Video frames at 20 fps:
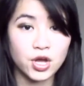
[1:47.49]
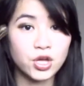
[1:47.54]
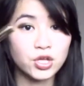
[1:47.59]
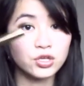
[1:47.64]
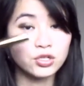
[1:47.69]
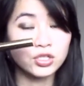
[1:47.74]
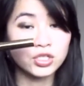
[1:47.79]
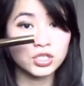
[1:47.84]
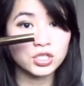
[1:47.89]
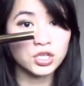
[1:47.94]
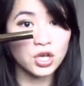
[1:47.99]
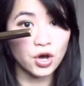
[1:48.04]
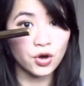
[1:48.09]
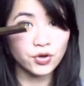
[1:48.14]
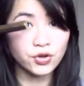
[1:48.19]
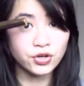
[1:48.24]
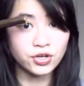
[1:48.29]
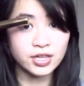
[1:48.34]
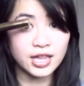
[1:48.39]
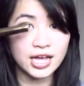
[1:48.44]
You just coat
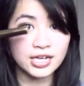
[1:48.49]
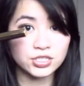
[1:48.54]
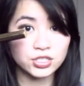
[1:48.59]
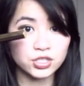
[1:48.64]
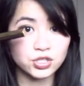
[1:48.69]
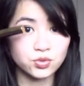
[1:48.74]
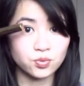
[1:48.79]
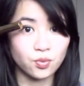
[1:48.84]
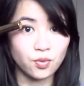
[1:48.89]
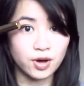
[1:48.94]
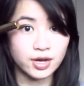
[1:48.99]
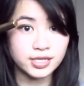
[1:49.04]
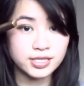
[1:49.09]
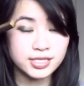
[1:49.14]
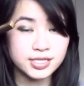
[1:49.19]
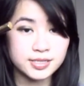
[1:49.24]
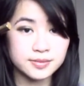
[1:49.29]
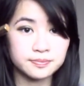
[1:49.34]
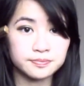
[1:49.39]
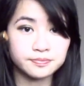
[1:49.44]
your lashes
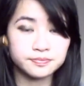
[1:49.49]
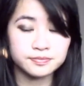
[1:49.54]
once.